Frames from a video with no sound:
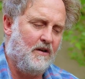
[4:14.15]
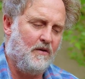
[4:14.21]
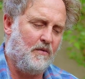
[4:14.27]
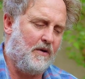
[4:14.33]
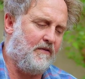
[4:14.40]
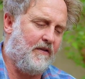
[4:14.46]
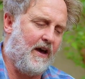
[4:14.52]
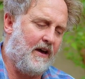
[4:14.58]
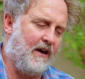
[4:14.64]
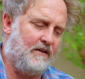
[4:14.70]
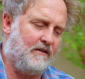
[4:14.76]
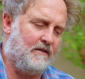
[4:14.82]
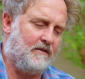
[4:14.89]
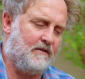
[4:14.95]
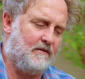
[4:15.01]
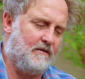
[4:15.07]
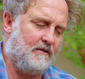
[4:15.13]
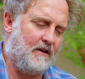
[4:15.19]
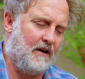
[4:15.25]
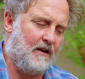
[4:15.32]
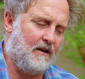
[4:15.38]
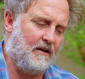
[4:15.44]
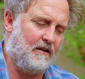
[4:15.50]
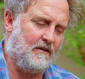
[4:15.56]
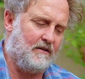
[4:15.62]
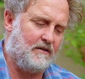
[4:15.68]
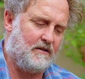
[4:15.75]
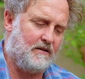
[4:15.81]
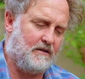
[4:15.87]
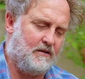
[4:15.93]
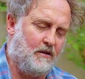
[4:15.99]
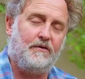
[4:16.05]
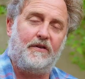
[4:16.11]
we've had
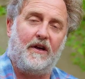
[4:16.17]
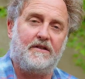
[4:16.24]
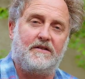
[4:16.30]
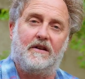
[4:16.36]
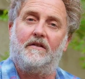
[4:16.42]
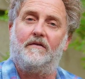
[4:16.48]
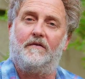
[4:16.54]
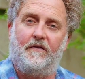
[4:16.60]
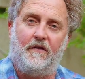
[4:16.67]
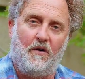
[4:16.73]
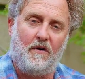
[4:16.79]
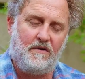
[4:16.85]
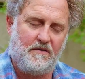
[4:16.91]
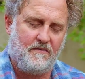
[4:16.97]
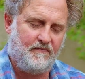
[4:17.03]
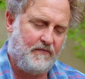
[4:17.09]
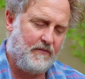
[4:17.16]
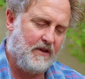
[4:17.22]
2004,